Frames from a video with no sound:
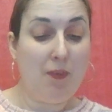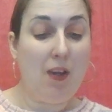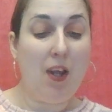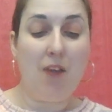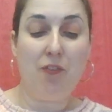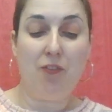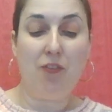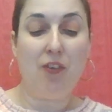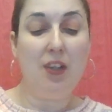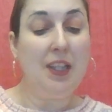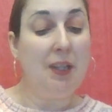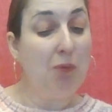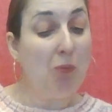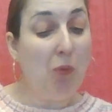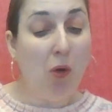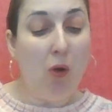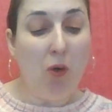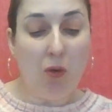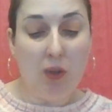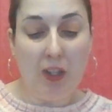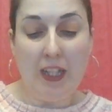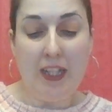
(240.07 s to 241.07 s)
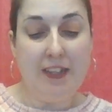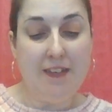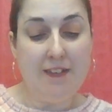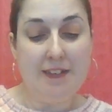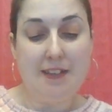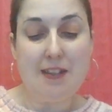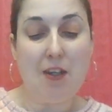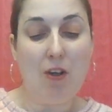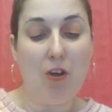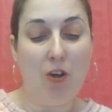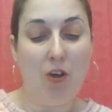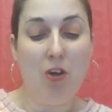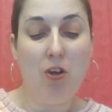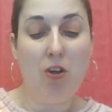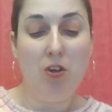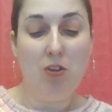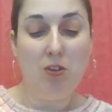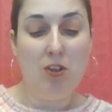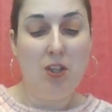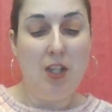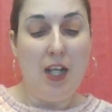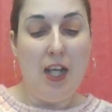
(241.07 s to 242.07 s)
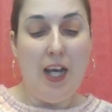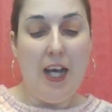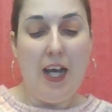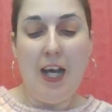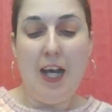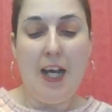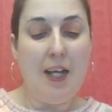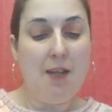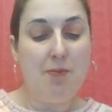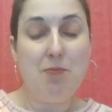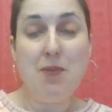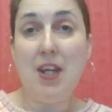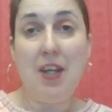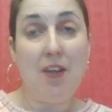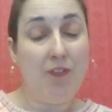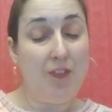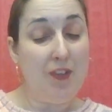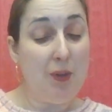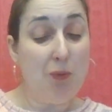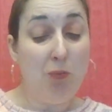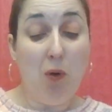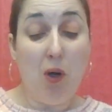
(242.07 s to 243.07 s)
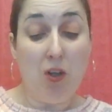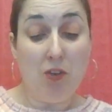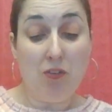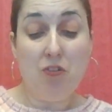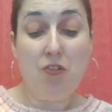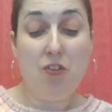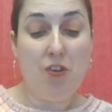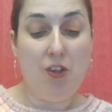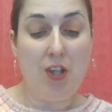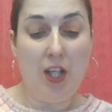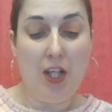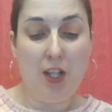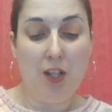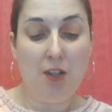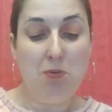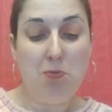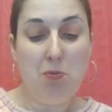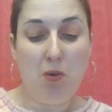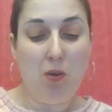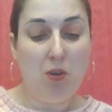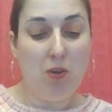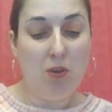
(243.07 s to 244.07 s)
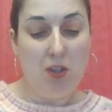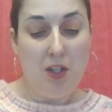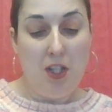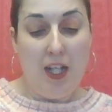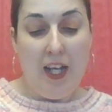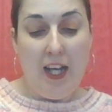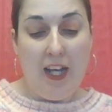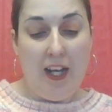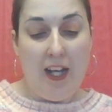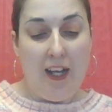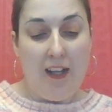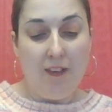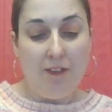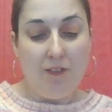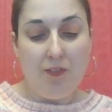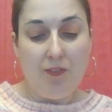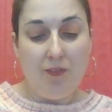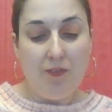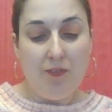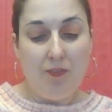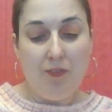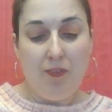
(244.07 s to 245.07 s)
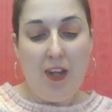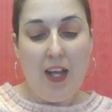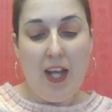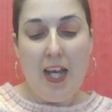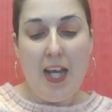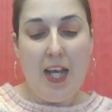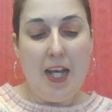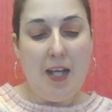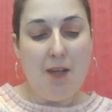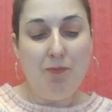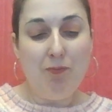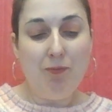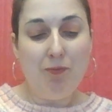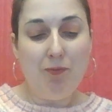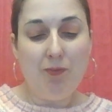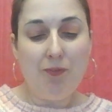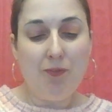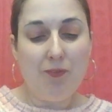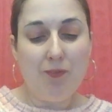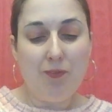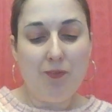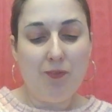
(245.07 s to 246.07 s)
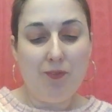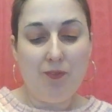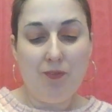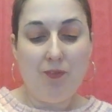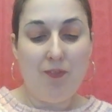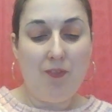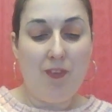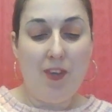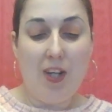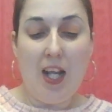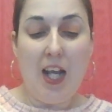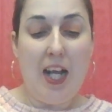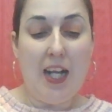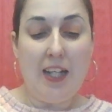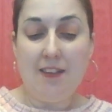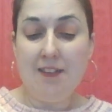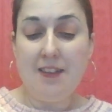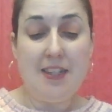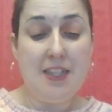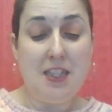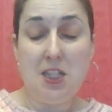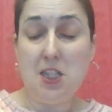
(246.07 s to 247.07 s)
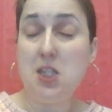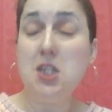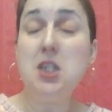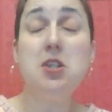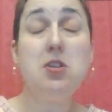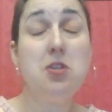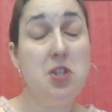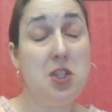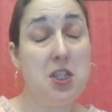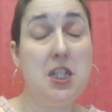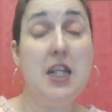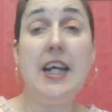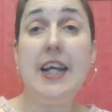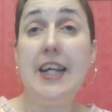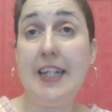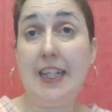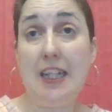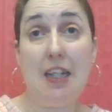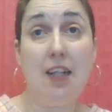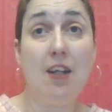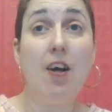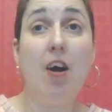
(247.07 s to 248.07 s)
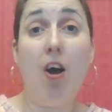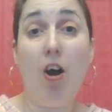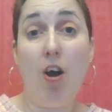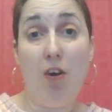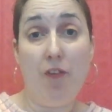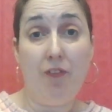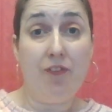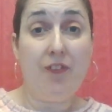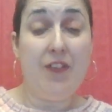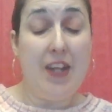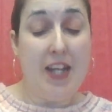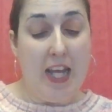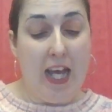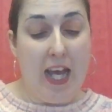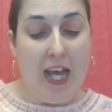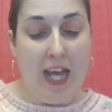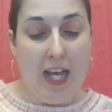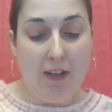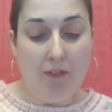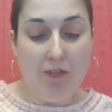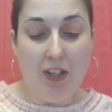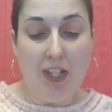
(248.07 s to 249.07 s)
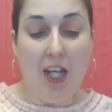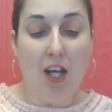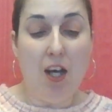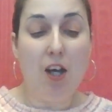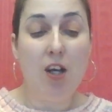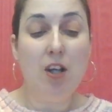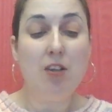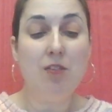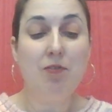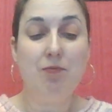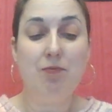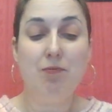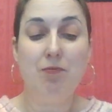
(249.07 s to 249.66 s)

a free walking tour um, if you want to um, and it's usually of the area